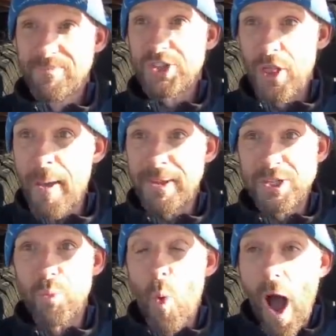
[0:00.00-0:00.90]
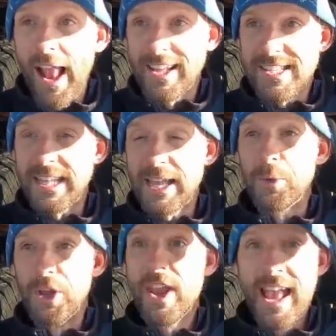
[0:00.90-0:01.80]
So that means while it's
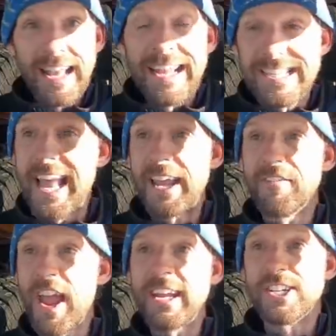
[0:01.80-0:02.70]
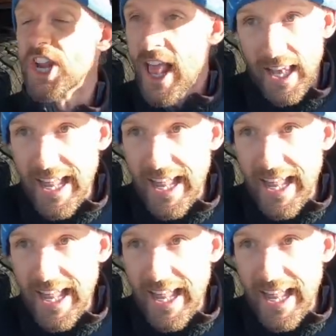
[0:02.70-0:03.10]
liquid, let's take advantage.